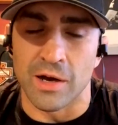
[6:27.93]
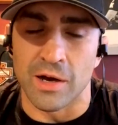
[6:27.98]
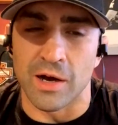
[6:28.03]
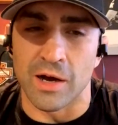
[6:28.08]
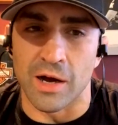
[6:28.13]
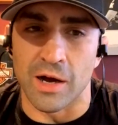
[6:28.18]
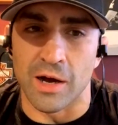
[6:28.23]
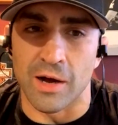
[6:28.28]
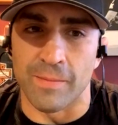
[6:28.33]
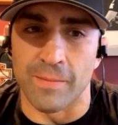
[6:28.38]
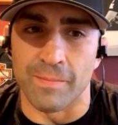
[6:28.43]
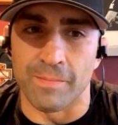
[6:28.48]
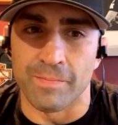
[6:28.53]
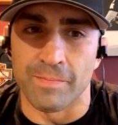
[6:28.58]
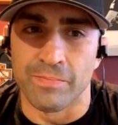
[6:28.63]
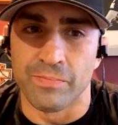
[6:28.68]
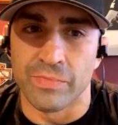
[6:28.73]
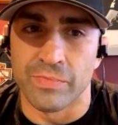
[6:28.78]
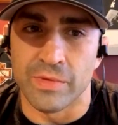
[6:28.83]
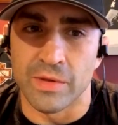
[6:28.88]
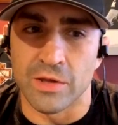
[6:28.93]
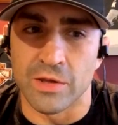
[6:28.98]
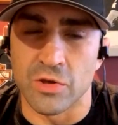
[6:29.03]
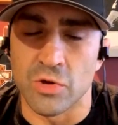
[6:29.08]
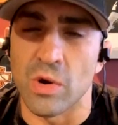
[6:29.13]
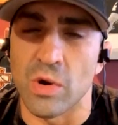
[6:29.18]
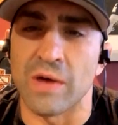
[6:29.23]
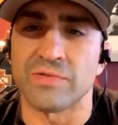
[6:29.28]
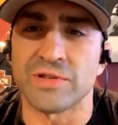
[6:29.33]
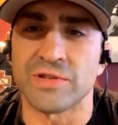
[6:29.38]

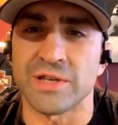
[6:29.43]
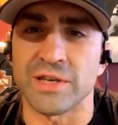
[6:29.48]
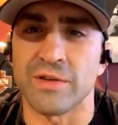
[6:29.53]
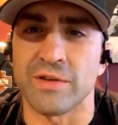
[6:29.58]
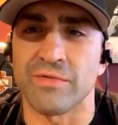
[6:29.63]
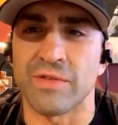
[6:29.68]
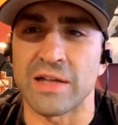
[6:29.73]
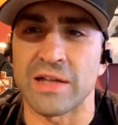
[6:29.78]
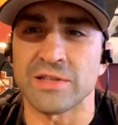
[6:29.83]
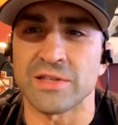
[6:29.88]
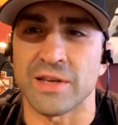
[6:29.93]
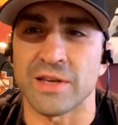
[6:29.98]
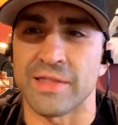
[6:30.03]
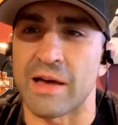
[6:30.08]
UFC events,